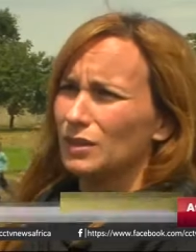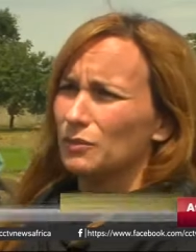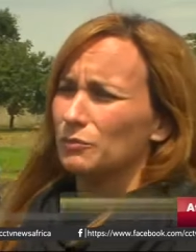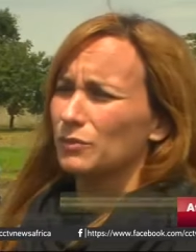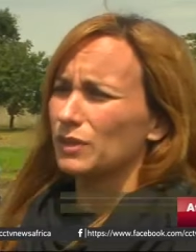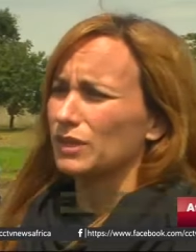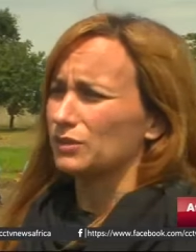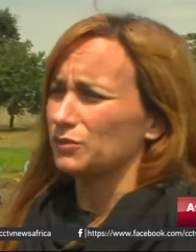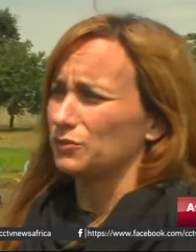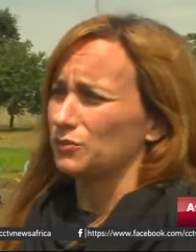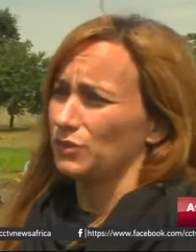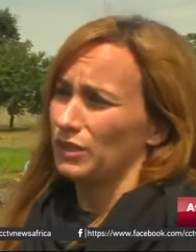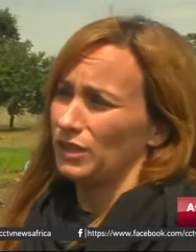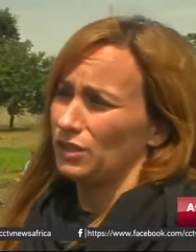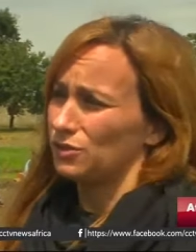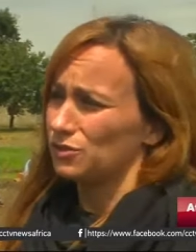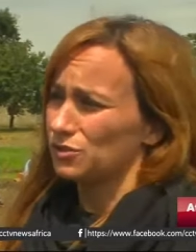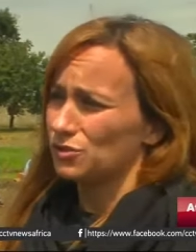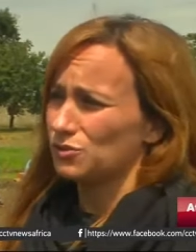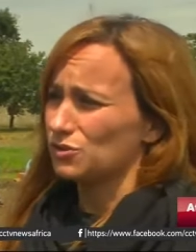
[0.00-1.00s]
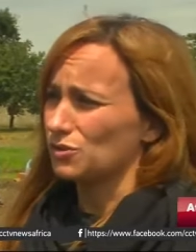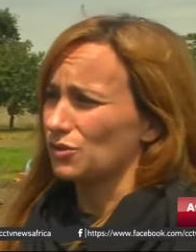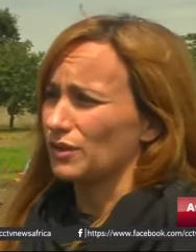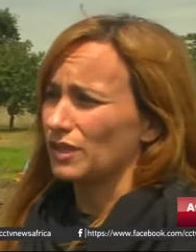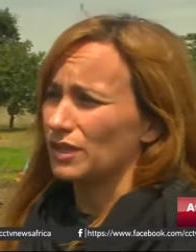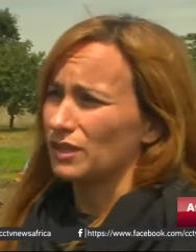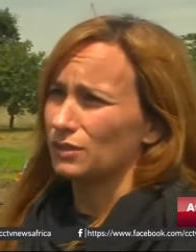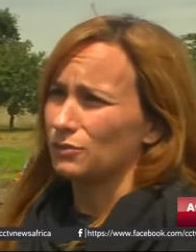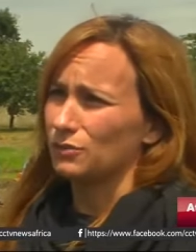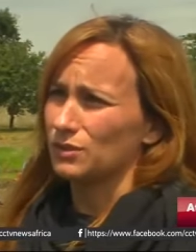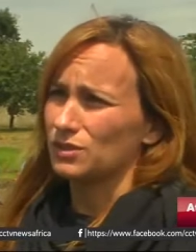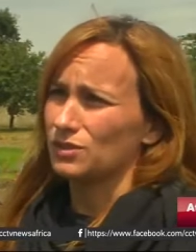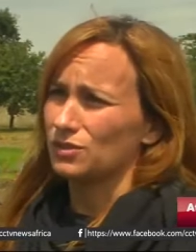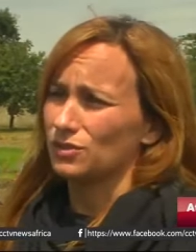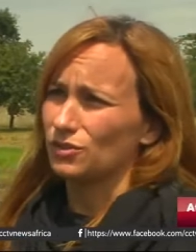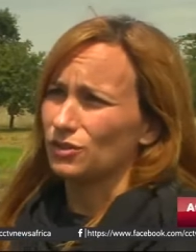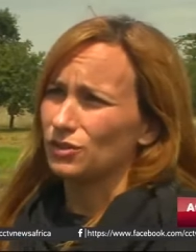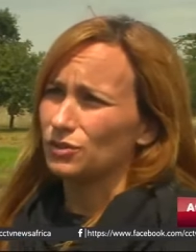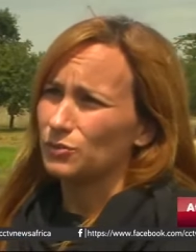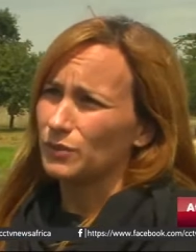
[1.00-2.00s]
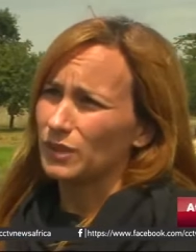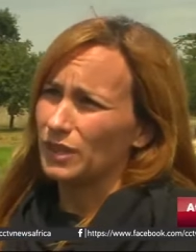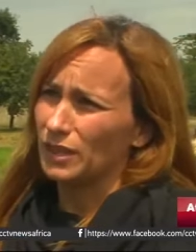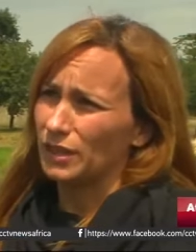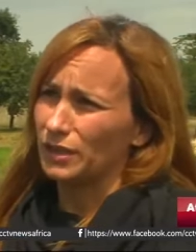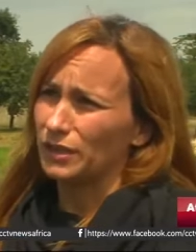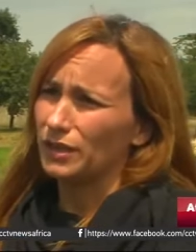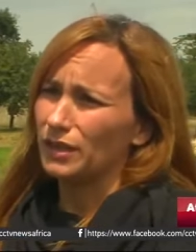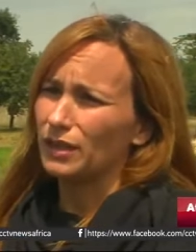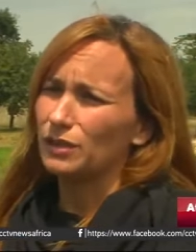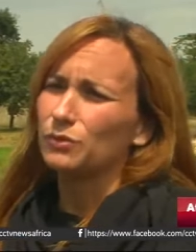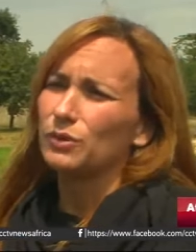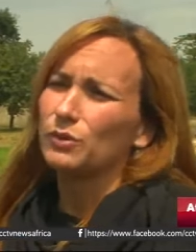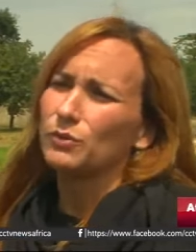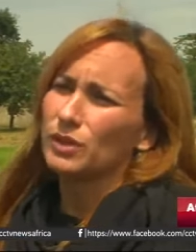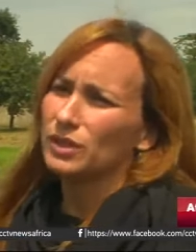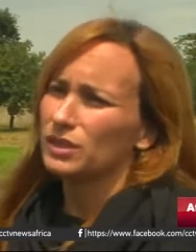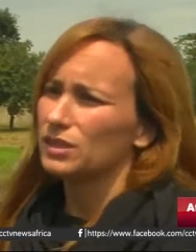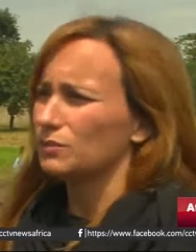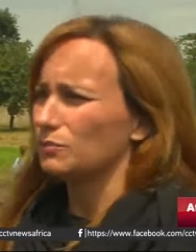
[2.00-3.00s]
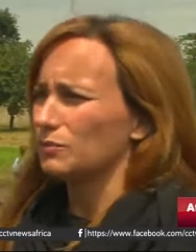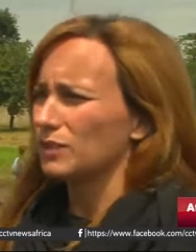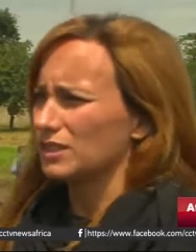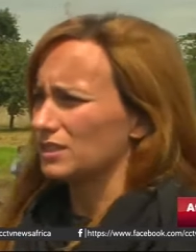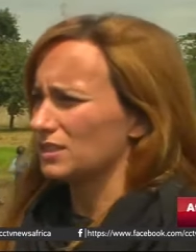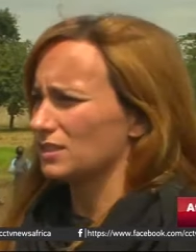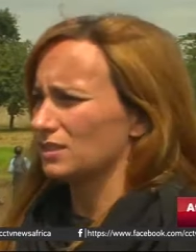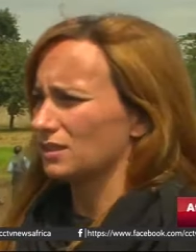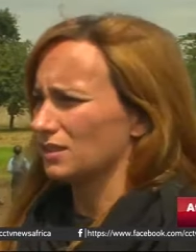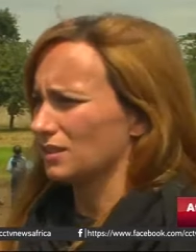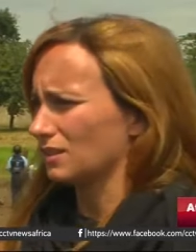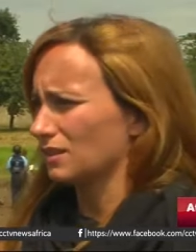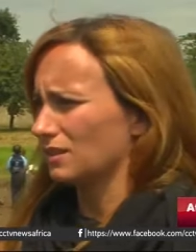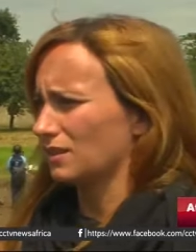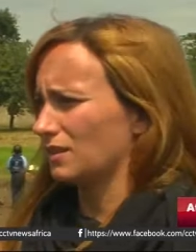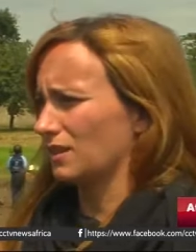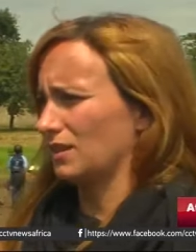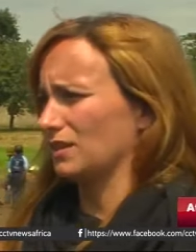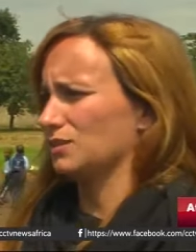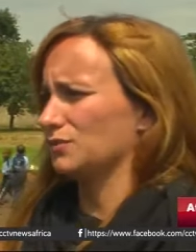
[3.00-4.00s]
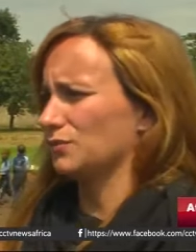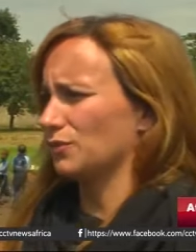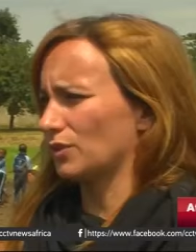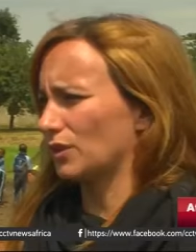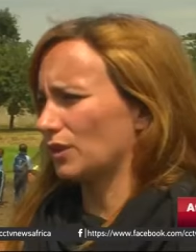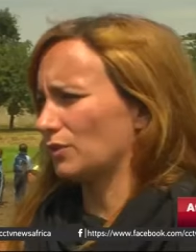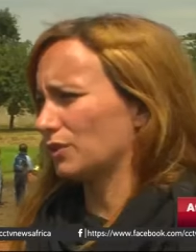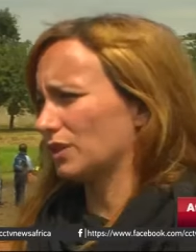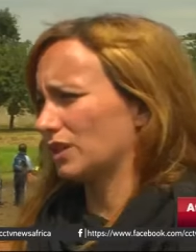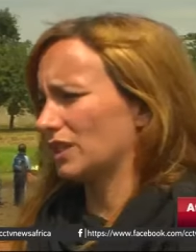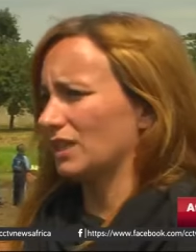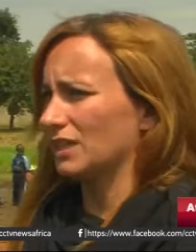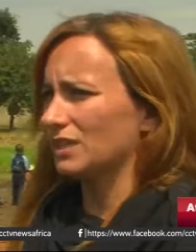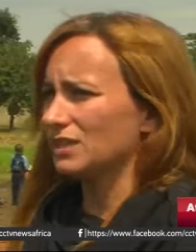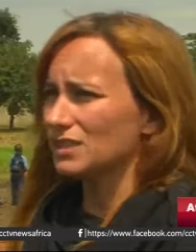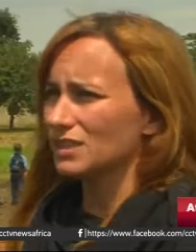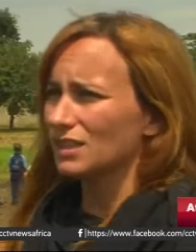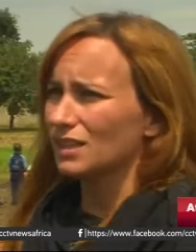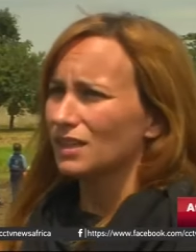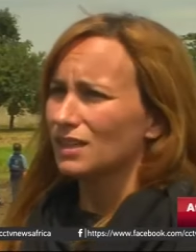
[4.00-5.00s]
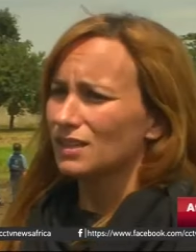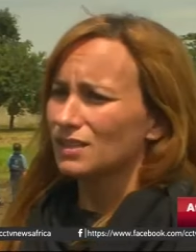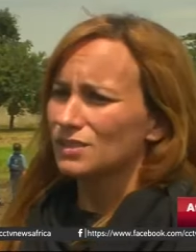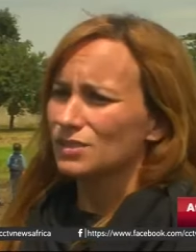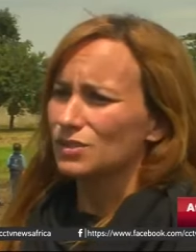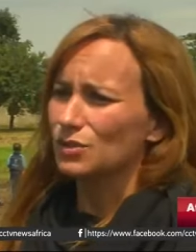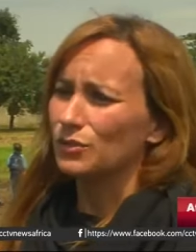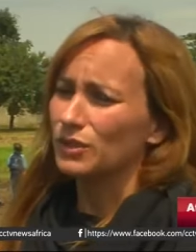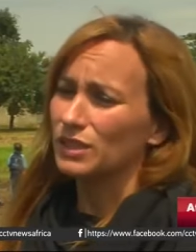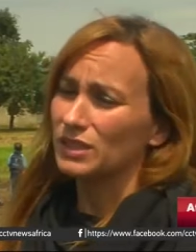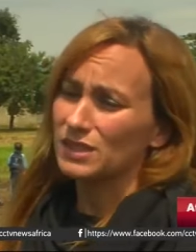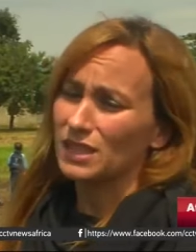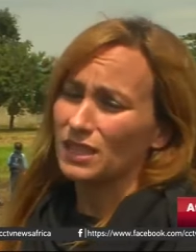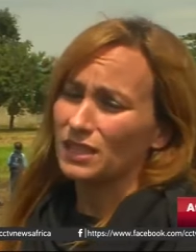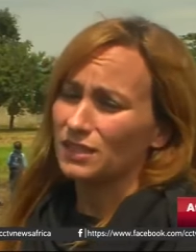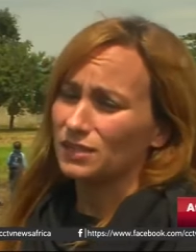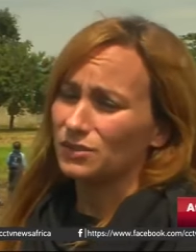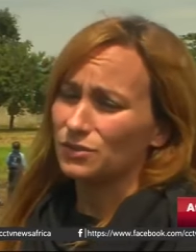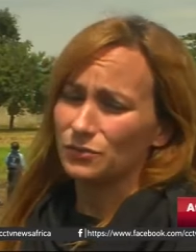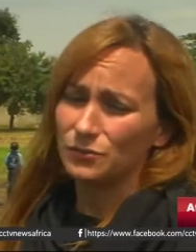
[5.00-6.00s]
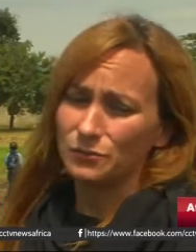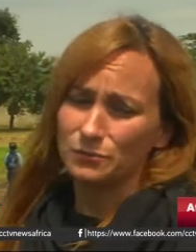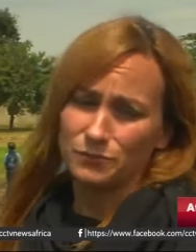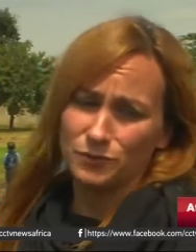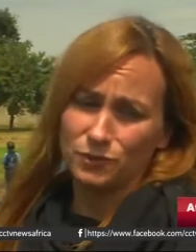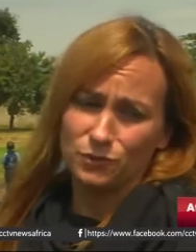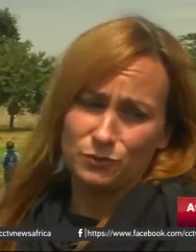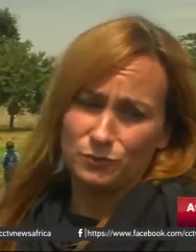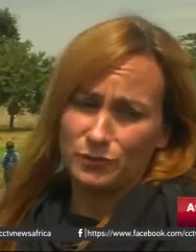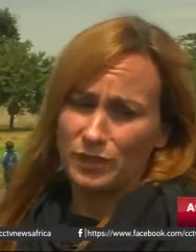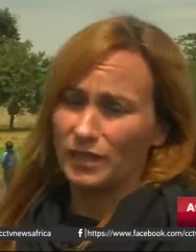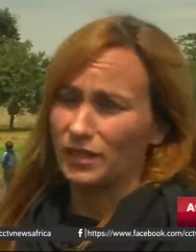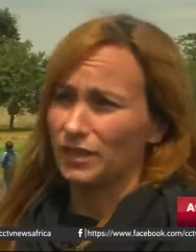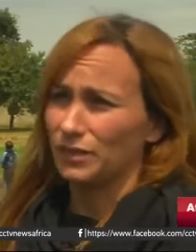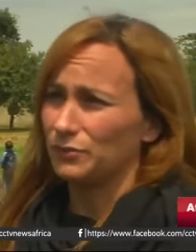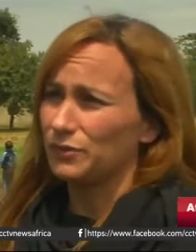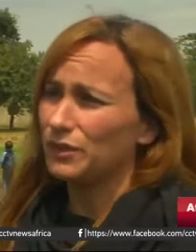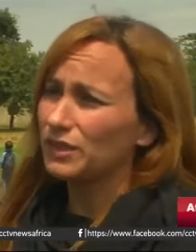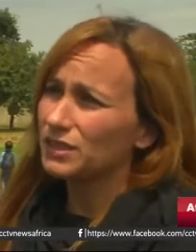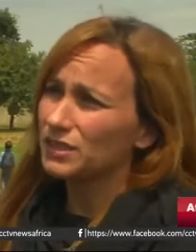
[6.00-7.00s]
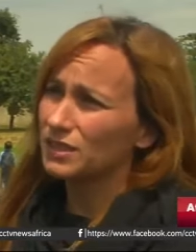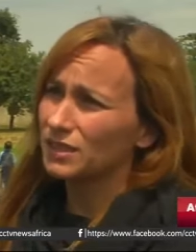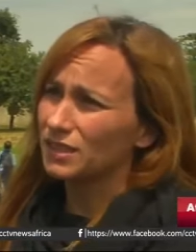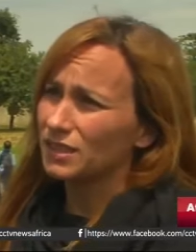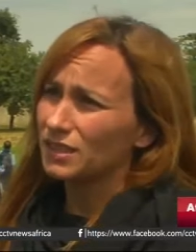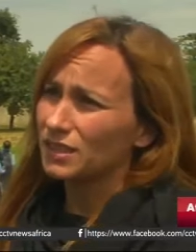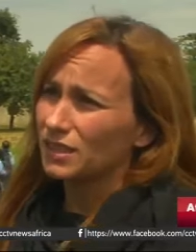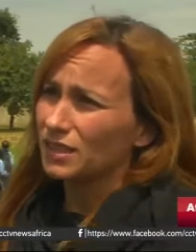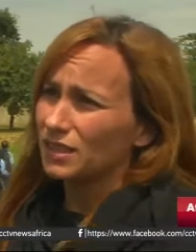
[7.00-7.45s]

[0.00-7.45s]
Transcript: but we also saw that it was not going to be healthy, and we want the best things for our kids, so we decided to buy the filter.